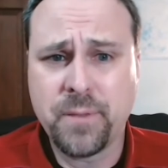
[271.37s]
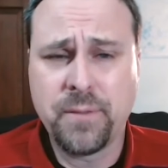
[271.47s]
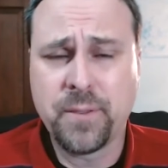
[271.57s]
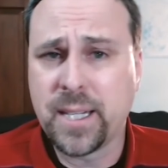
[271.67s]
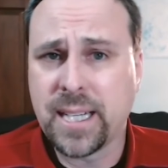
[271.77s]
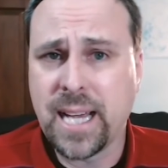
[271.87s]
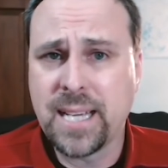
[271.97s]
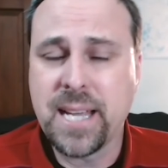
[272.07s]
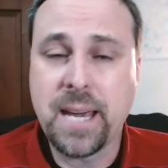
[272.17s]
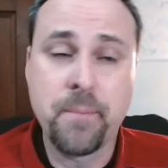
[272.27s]
I forget the
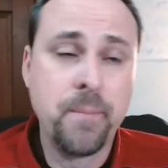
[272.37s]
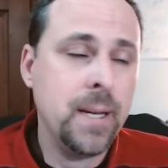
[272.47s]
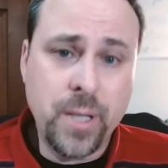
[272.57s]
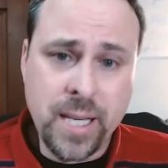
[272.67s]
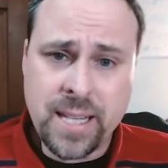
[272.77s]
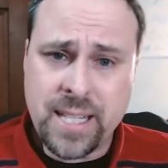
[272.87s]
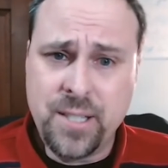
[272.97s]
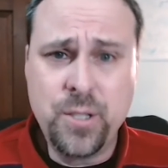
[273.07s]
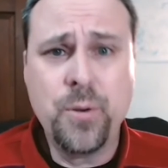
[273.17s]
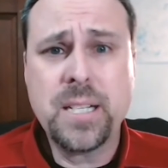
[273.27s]
guy's name. You can get
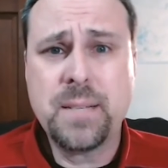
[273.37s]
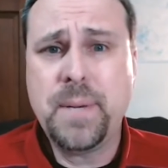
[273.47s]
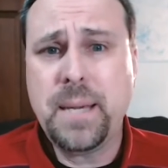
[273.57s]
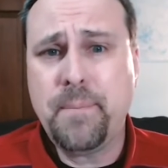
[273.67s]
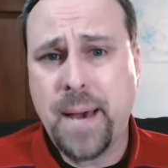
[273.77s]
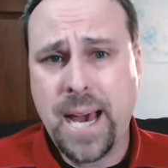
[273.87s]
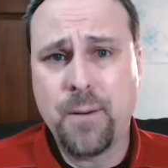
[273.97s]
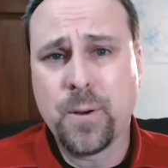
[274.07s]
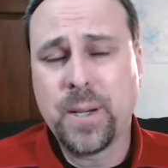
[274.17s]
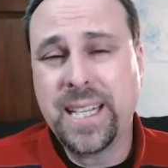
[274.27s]
these USB
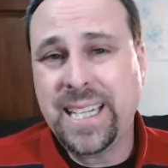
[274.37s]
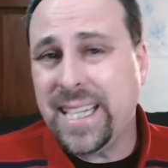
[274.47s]
powered